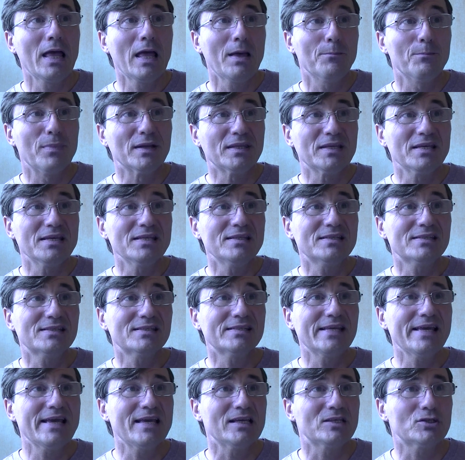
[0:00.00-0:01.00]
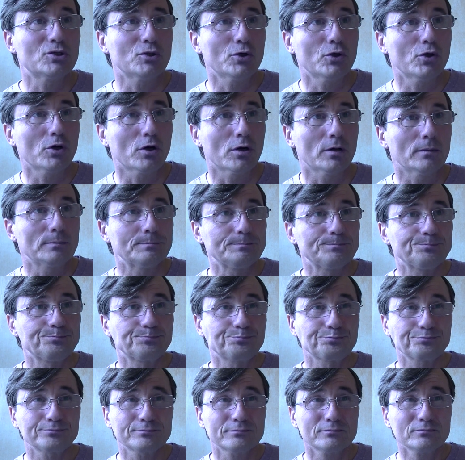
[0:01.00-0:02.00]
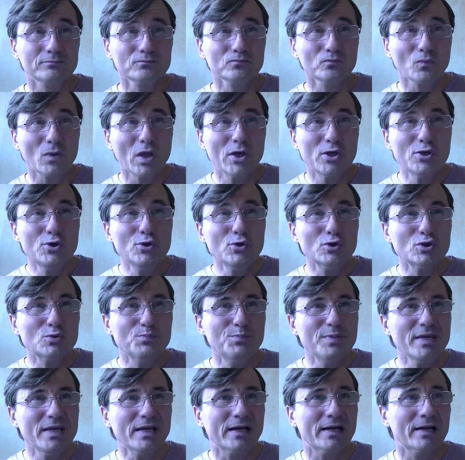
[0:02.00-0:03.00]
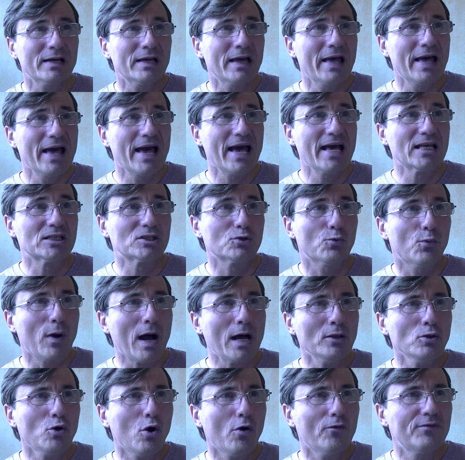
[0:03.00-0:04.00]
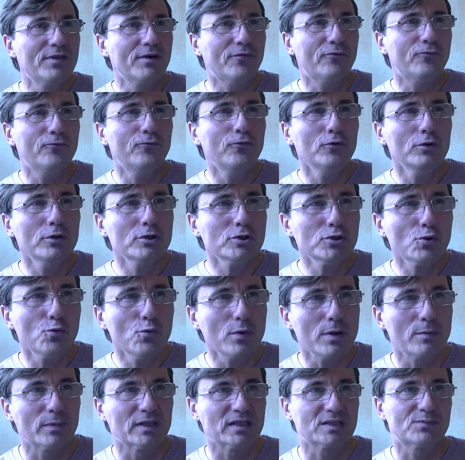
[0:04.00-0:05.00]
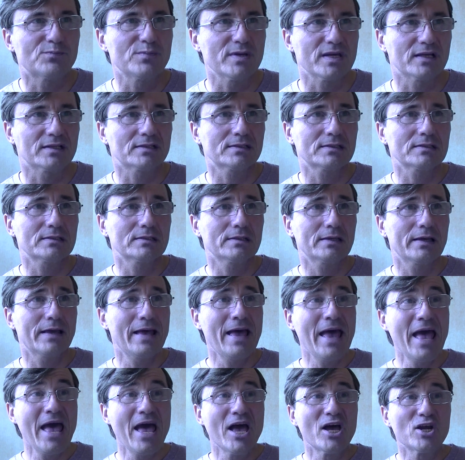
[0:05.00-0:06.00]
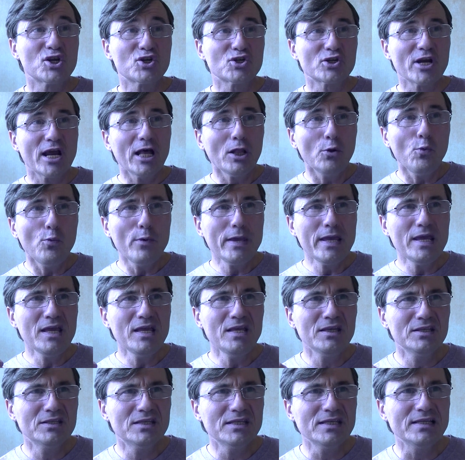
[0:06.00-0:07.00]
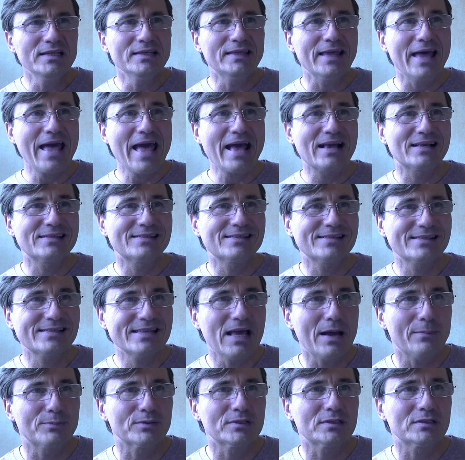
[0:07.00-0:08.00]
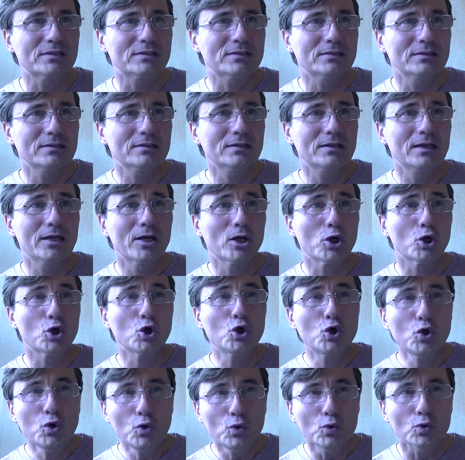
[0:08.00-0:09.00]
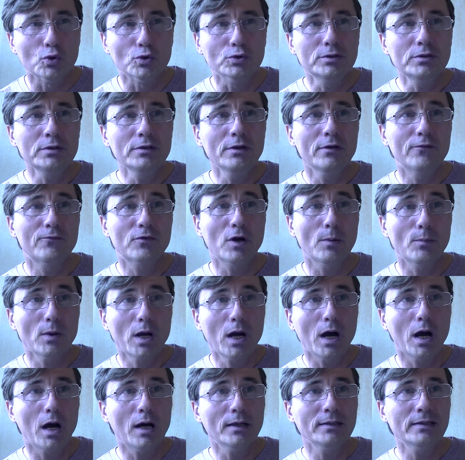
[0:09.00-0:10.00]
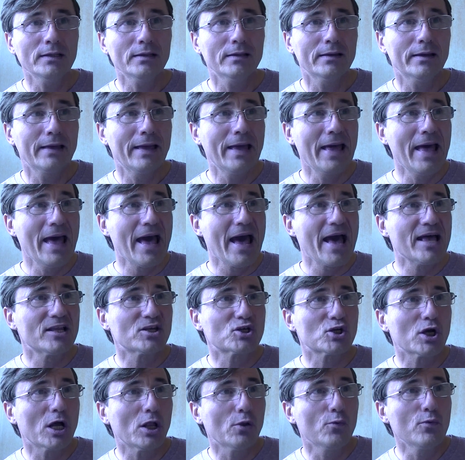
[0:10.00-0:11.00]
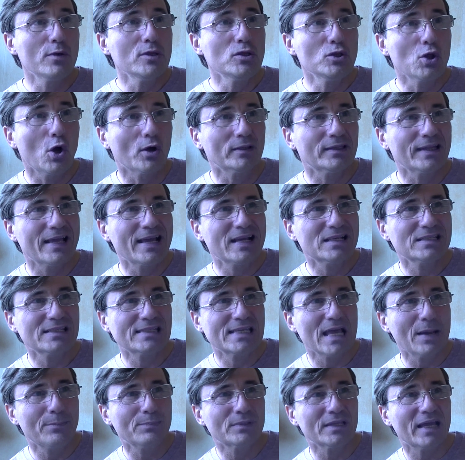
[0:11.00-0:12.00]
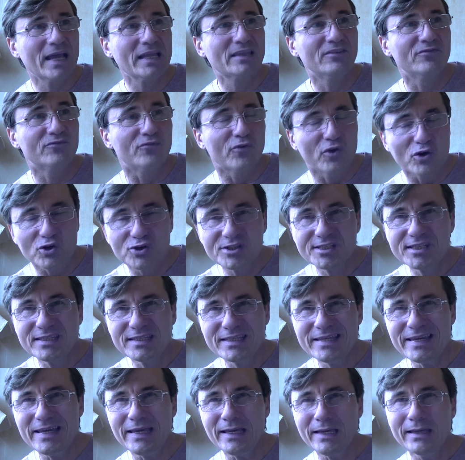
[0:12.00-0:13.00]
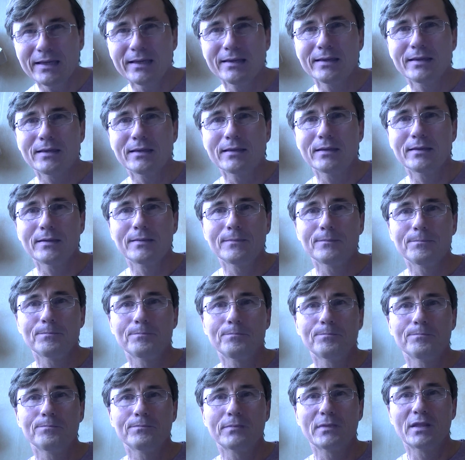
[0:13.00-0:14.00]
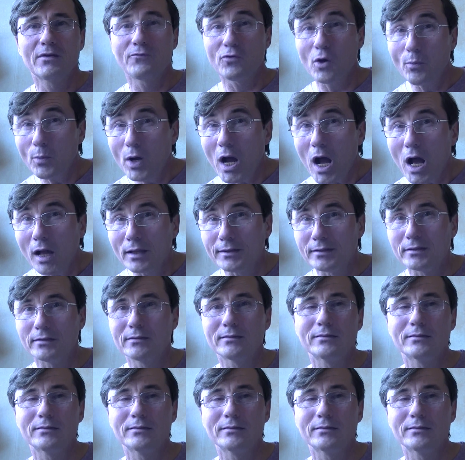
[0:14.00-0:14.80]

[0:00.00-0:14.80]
But he said to her, "You speak as one of the foolish women speaks. Shall we indeed accept good from God, and shall we not accept adversity from God?"